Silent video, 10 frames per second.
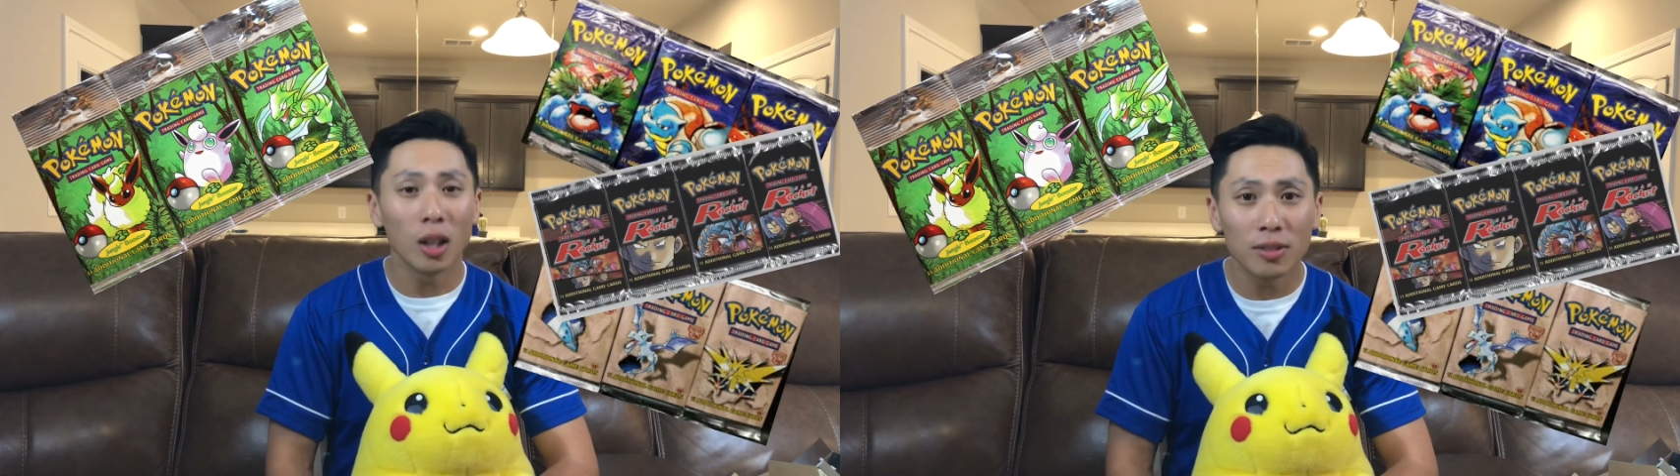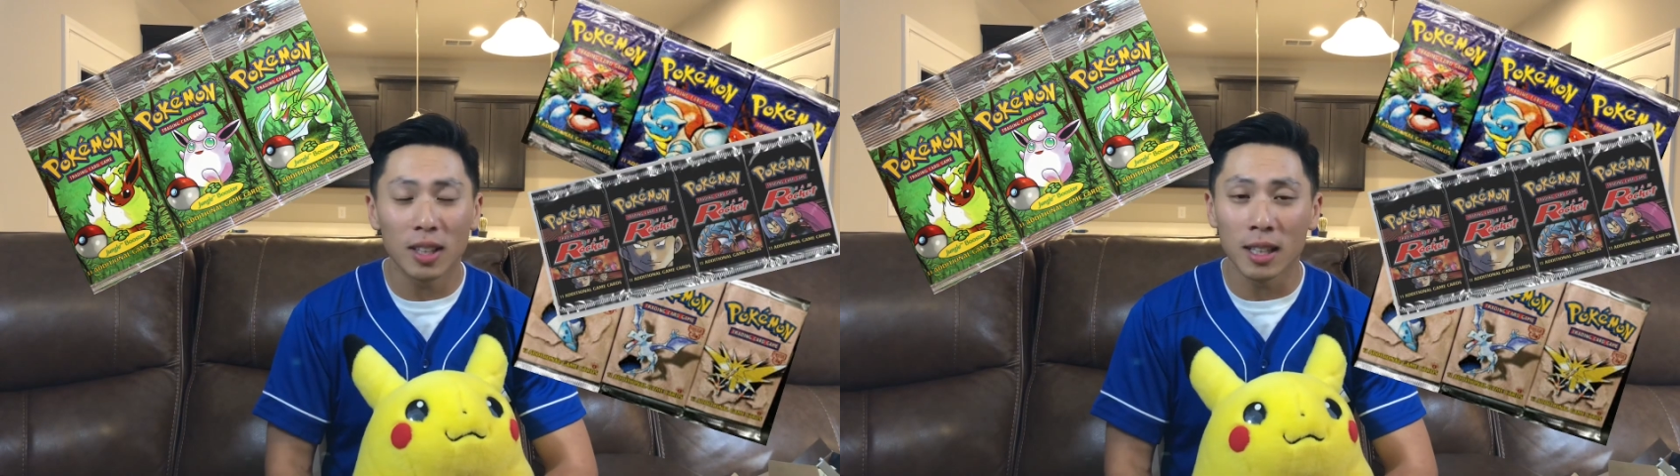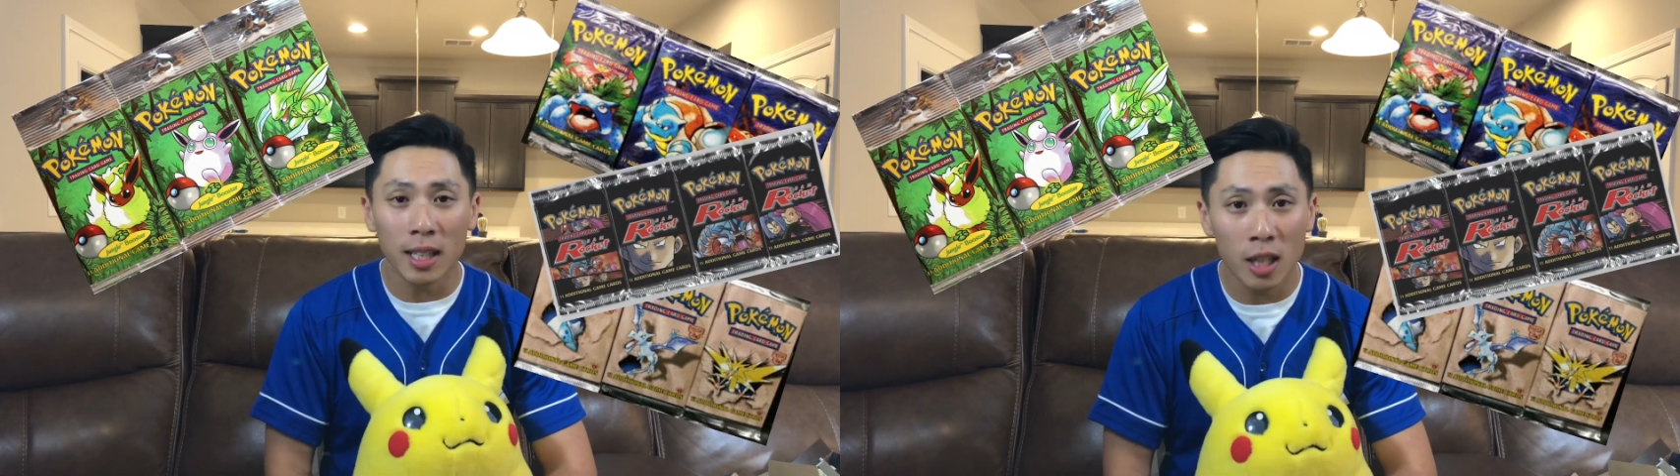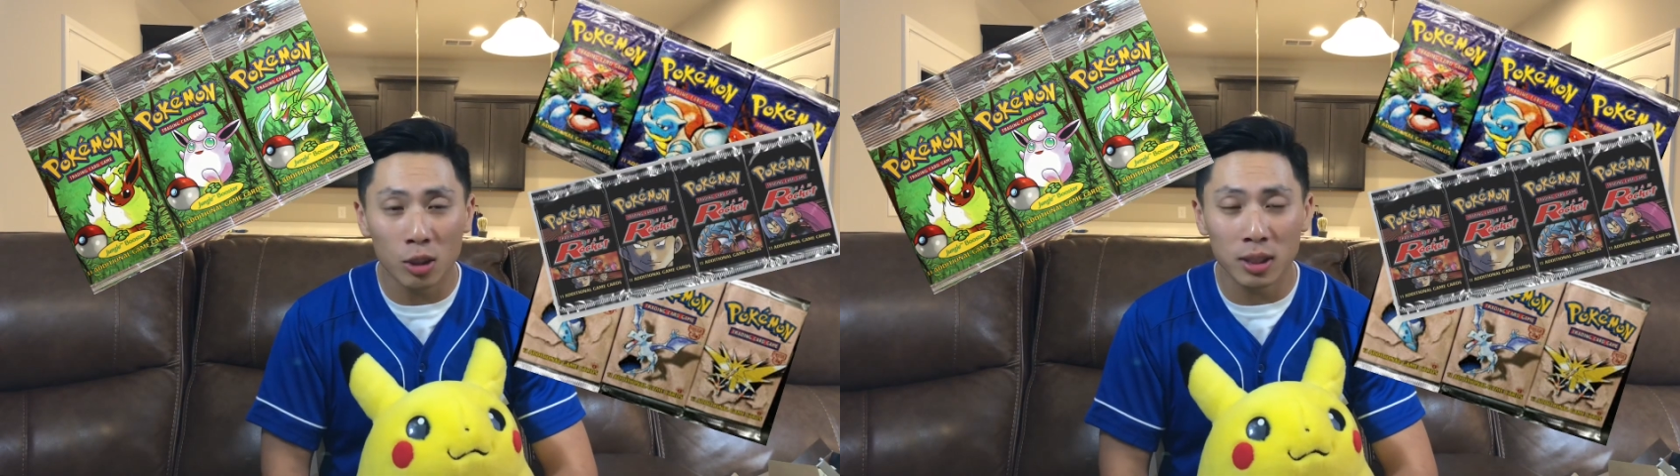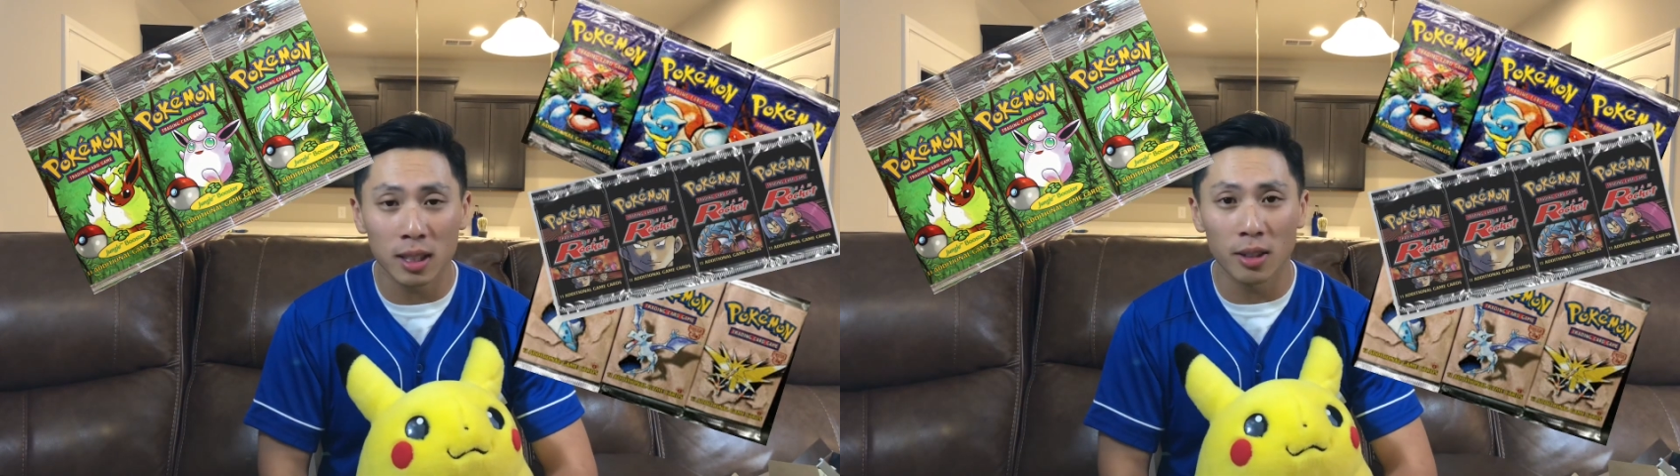of the Neo
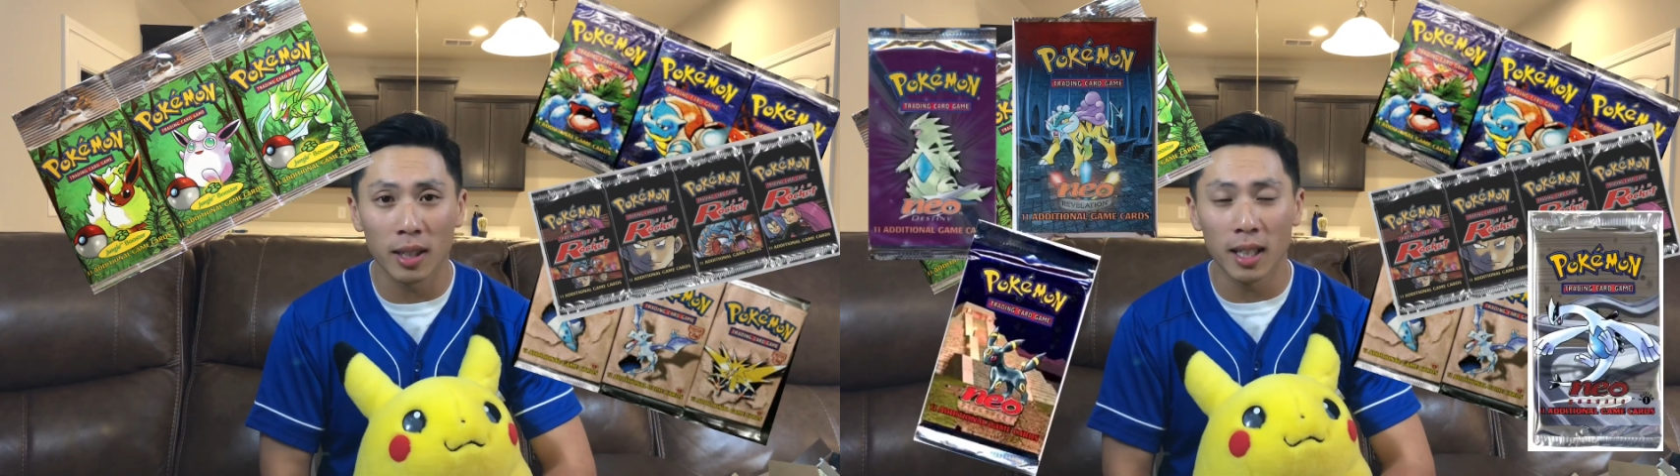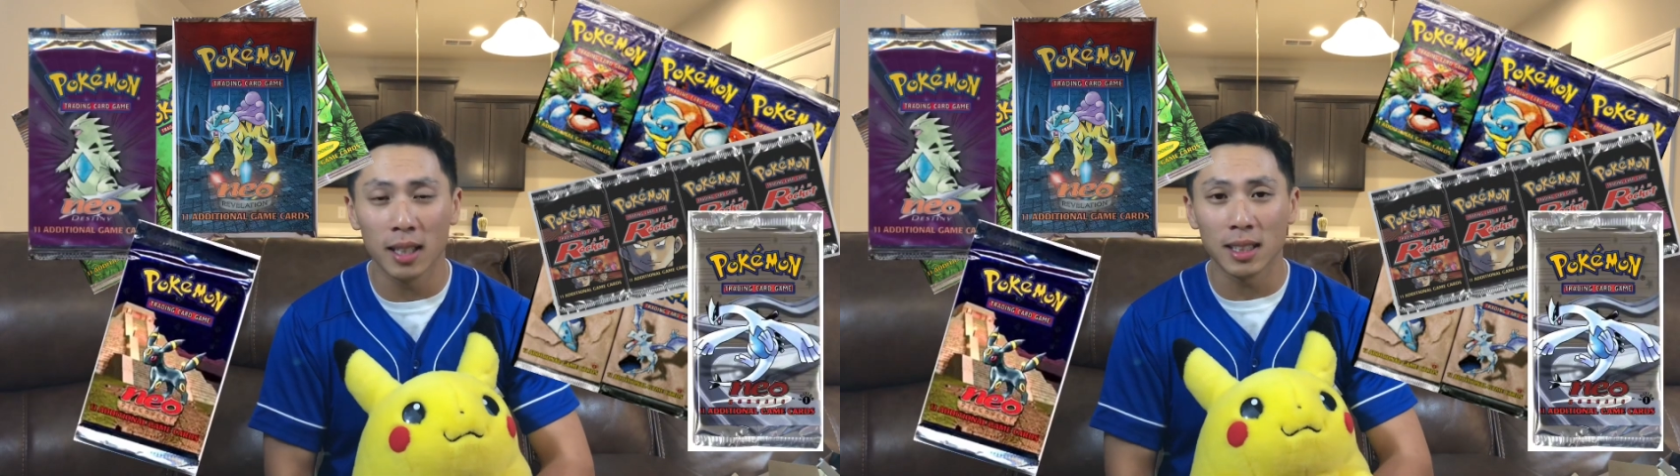series.